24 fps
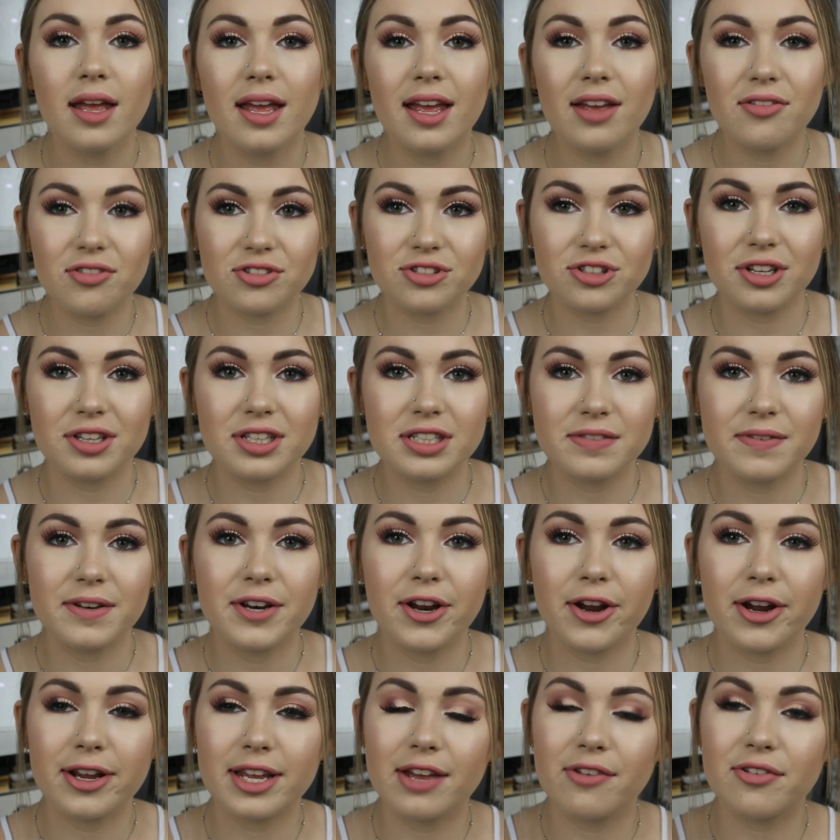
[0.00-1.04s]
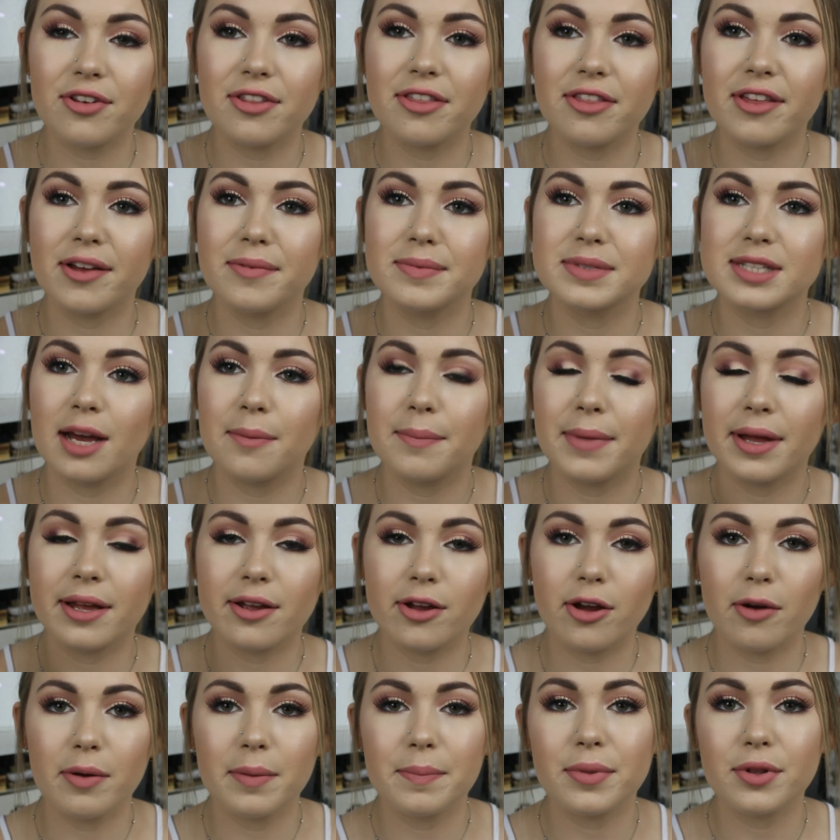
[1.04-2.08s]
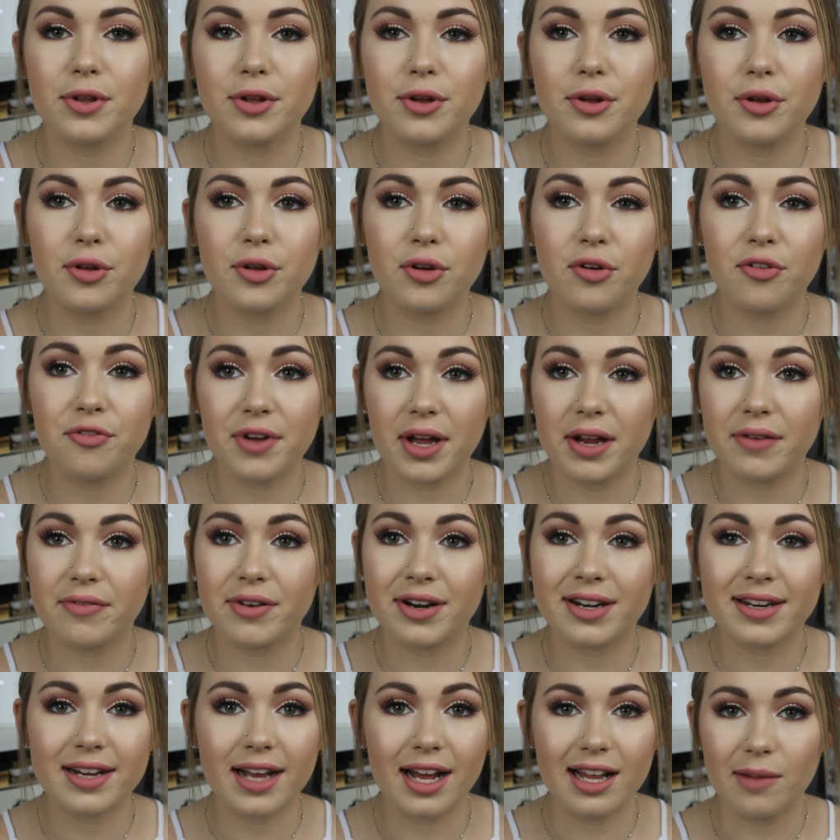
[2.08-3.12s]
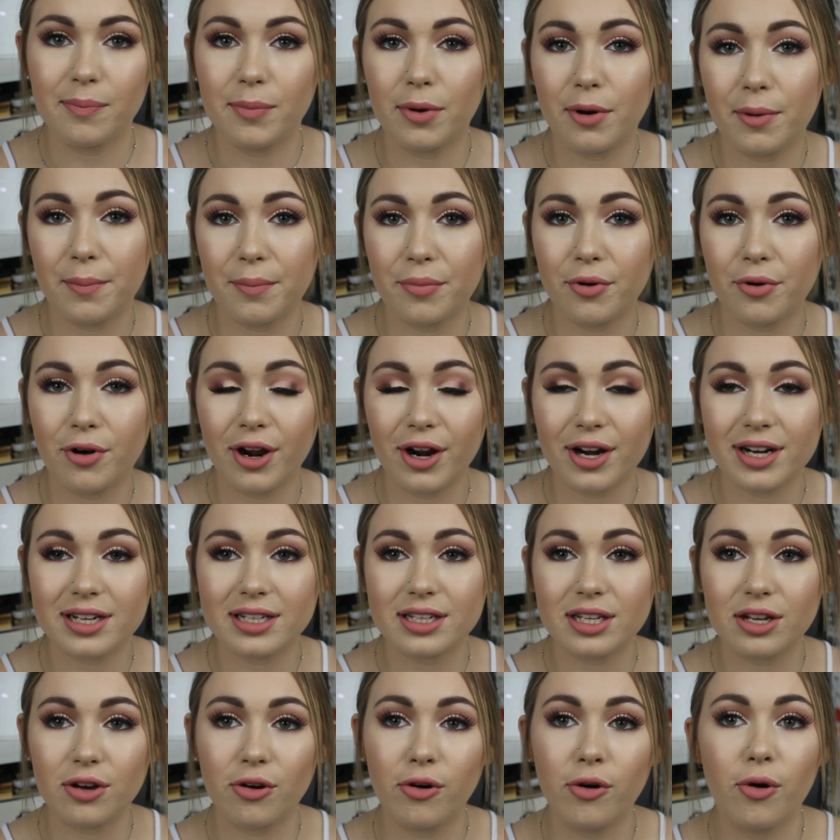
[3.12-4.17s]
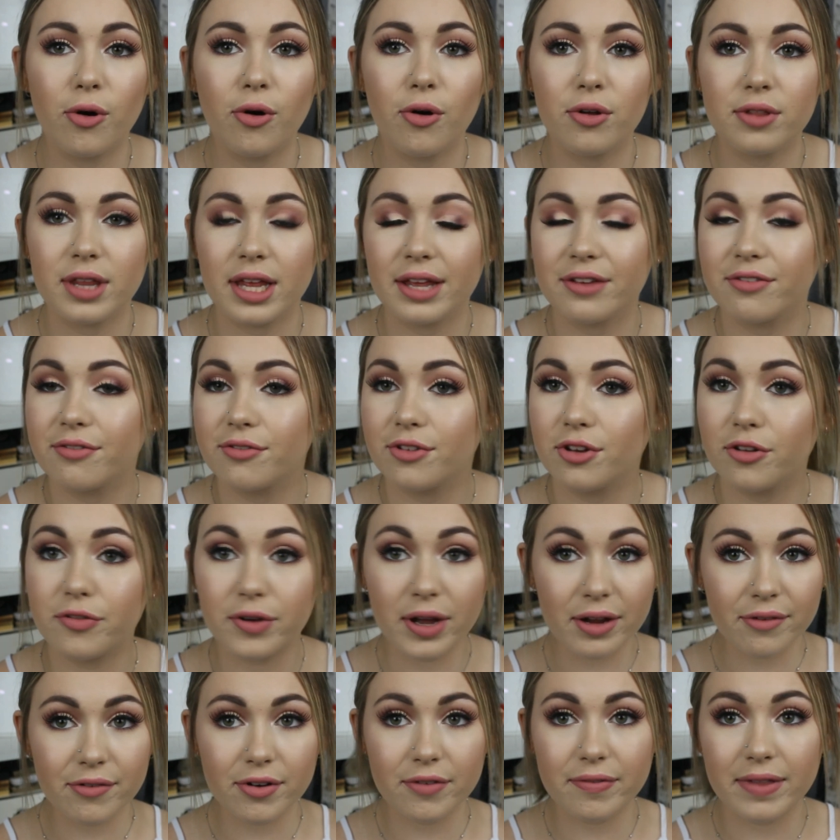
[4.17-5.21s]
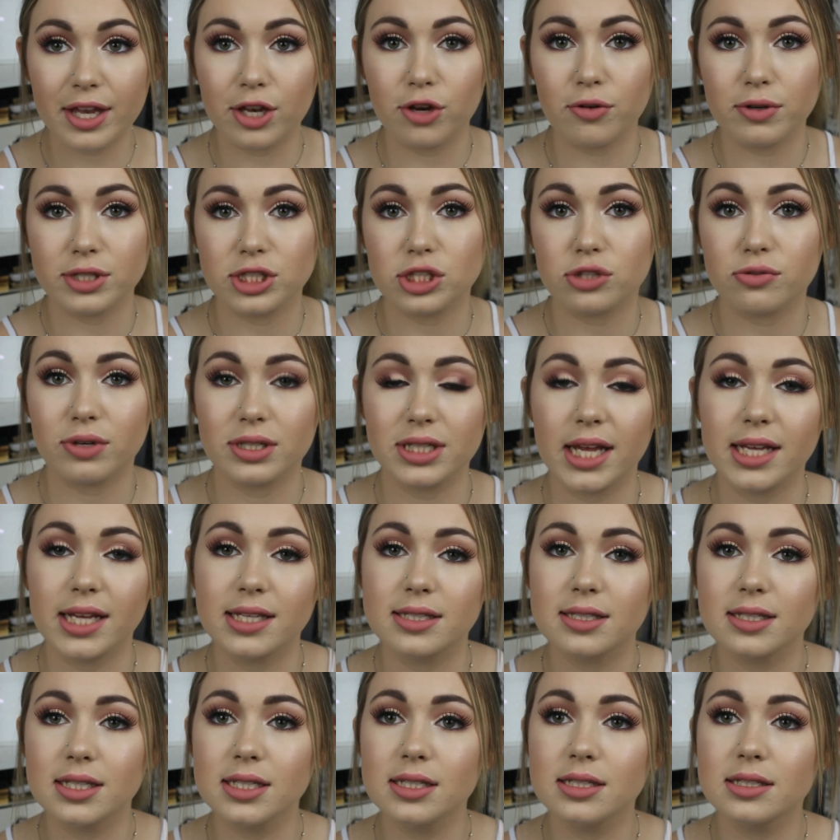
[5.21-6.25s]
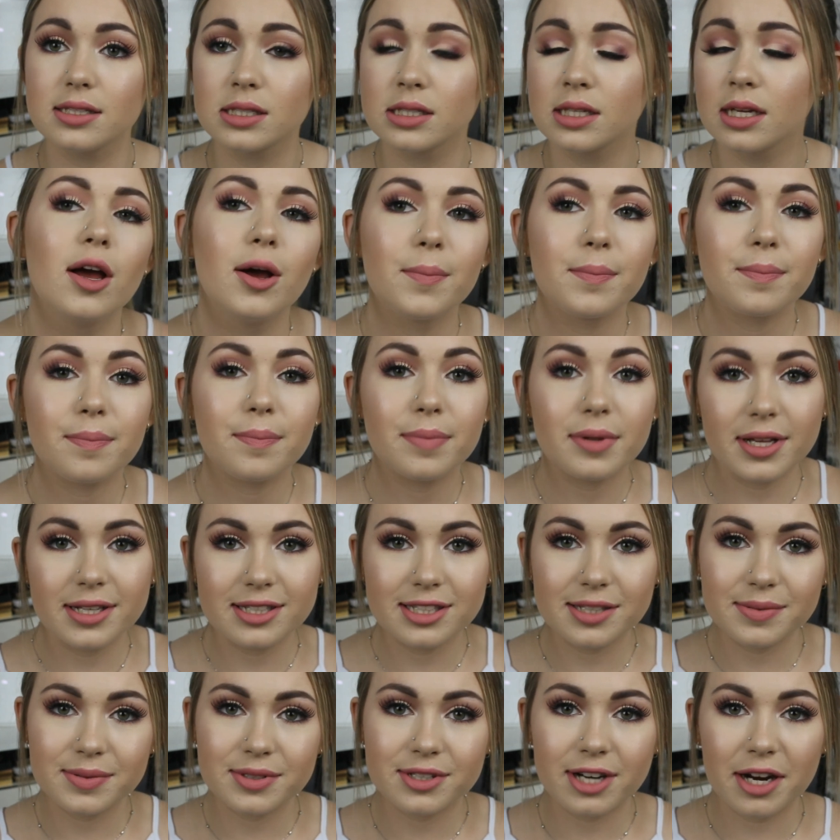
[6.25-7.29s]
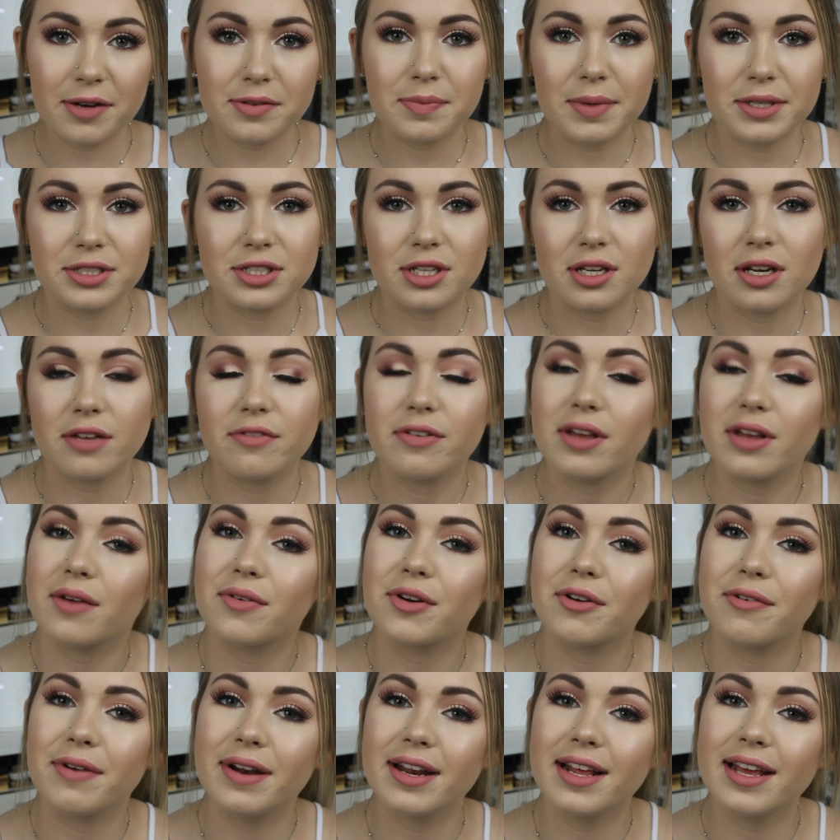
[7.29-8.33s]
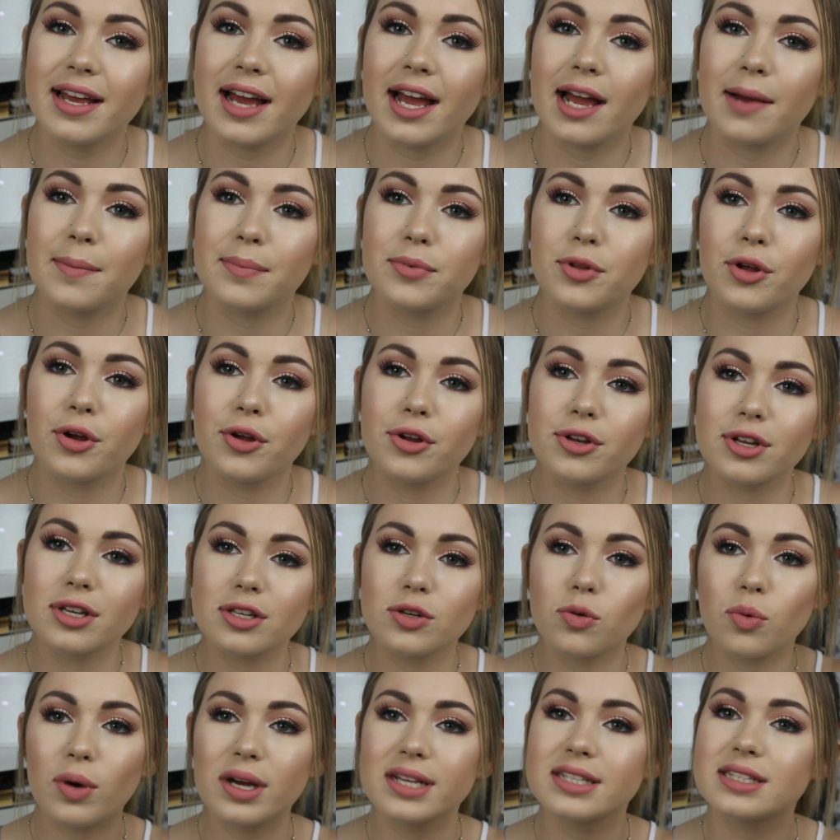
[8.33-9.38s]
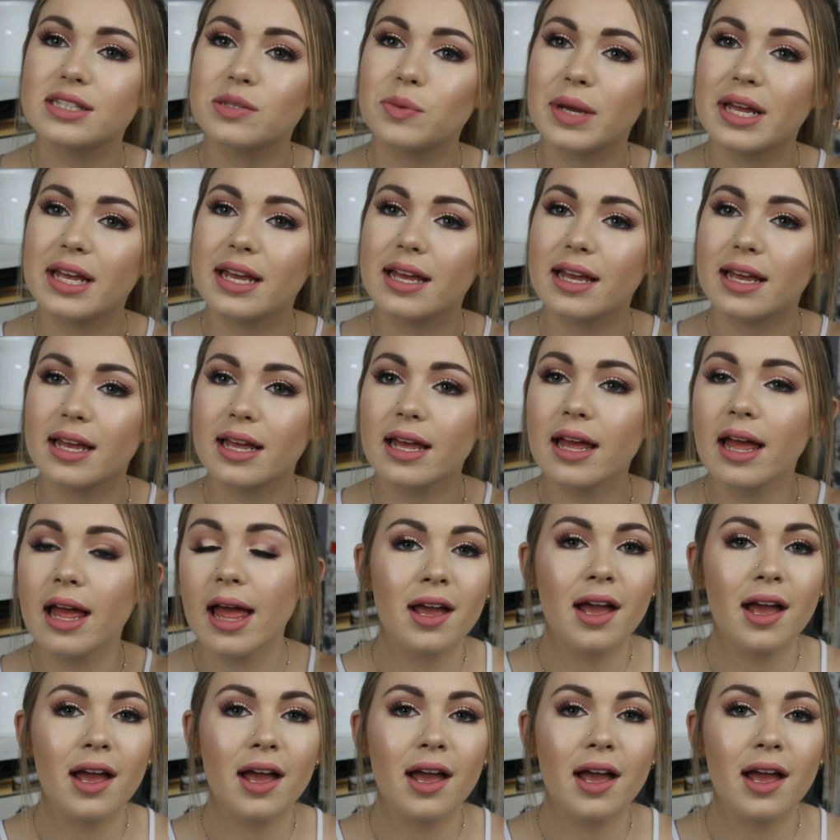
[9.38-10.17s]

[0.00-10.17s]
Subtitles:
If you enjoyed this video, give it a thumbs up and comment below your favourite Colourpop product or your favourite of their newest releases. Please subscribe to my channel if you haven't already. I upload twice a week.